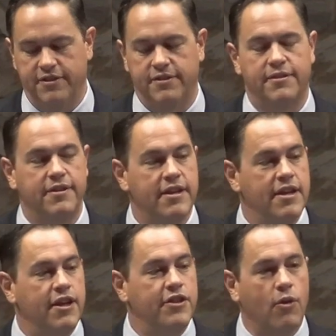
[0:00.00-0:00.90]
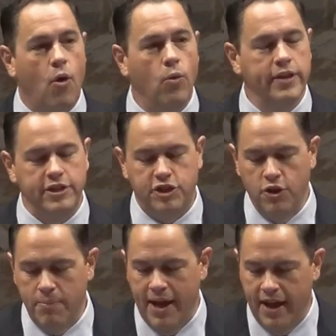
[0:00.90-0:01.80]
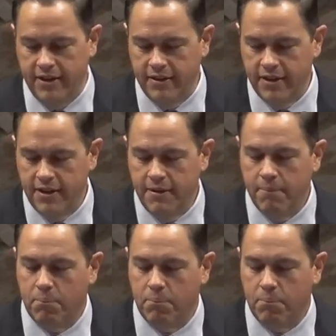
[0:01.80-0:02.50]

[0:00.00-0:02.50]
are only two men Brad has